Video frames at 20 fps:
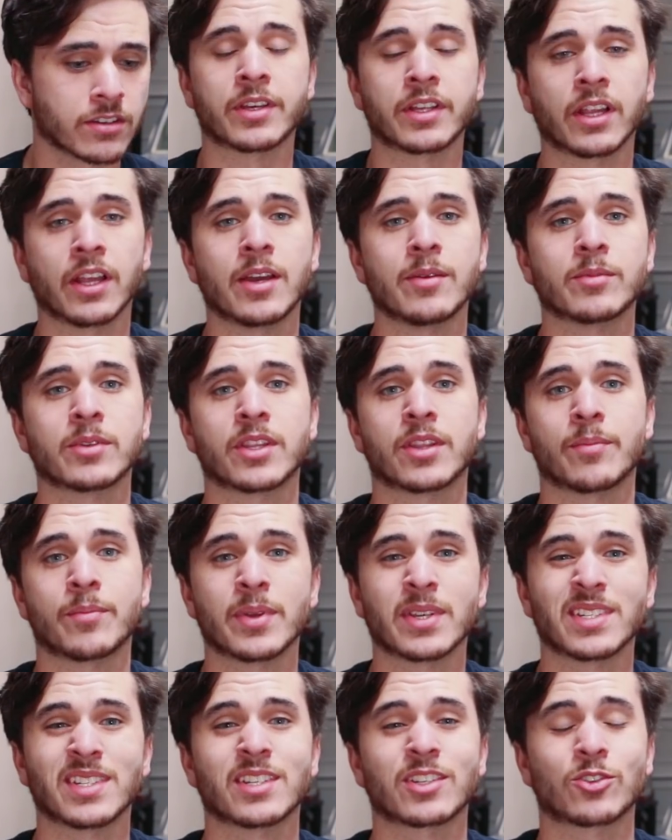He claims that the
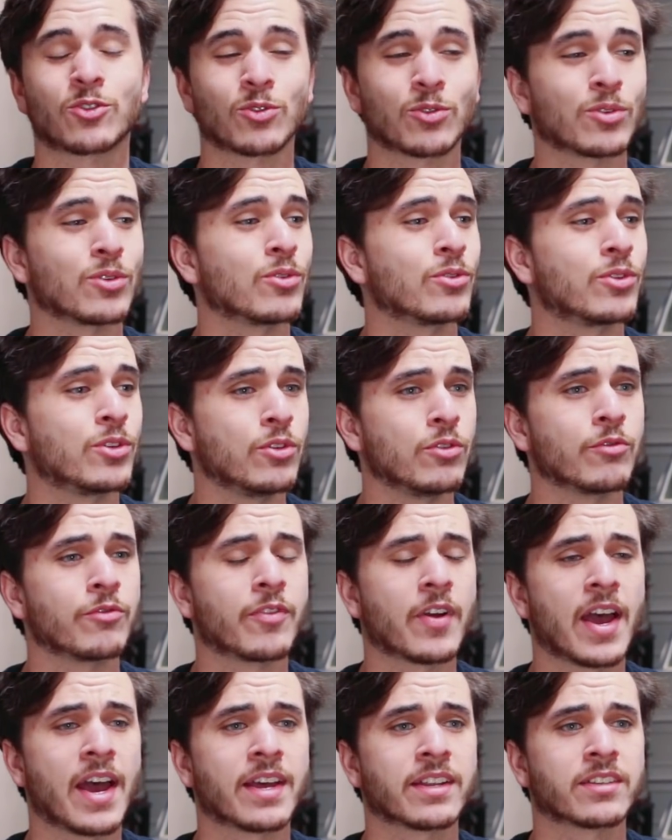business grew too
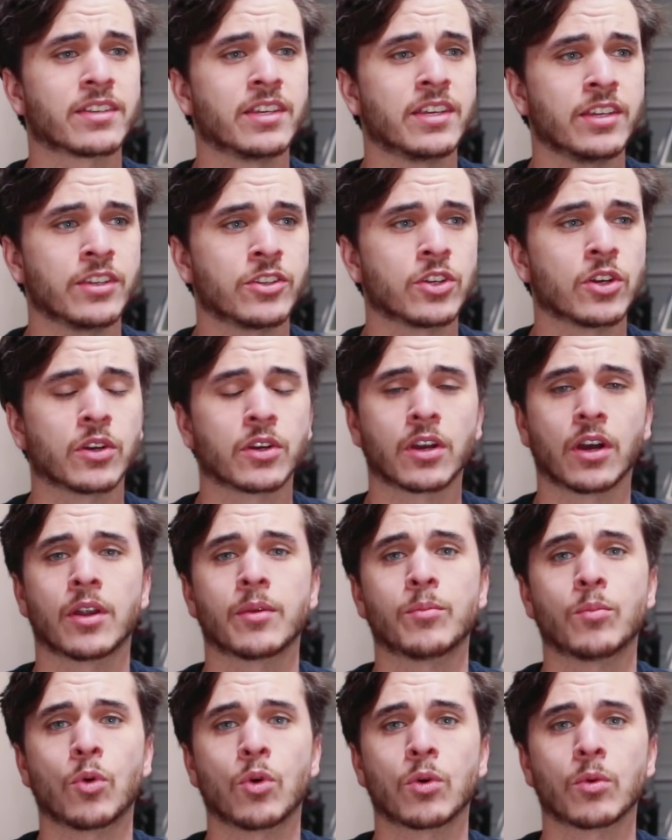fast, he took on
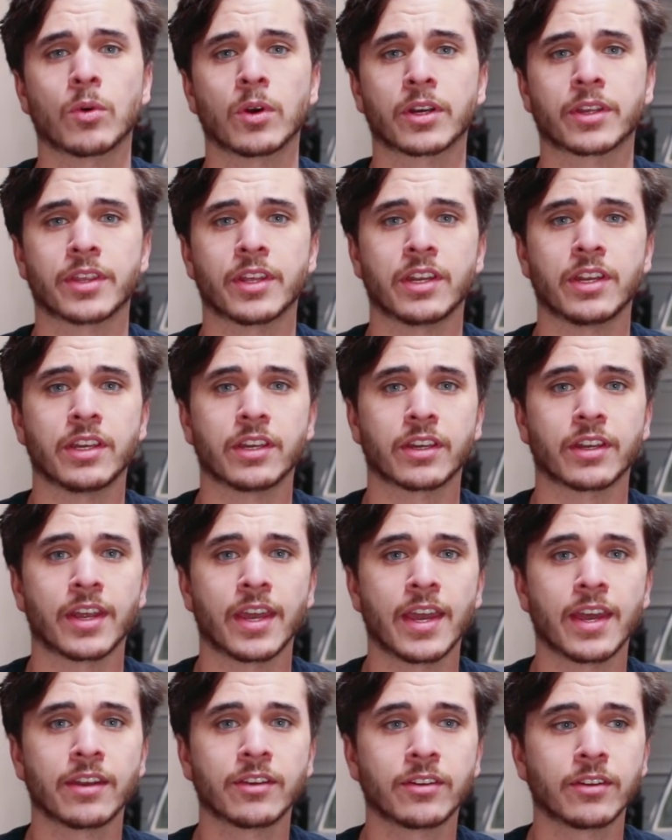more work than he could
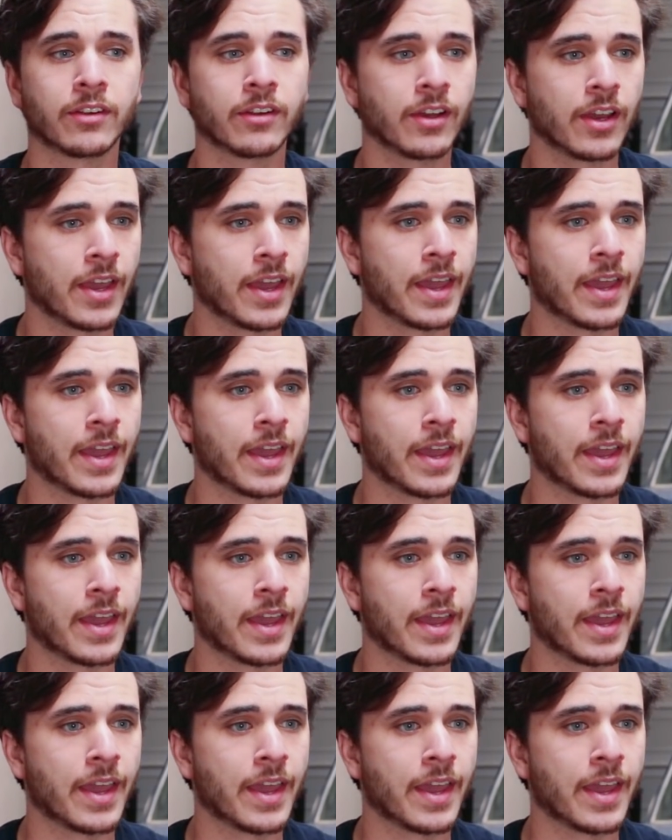handle,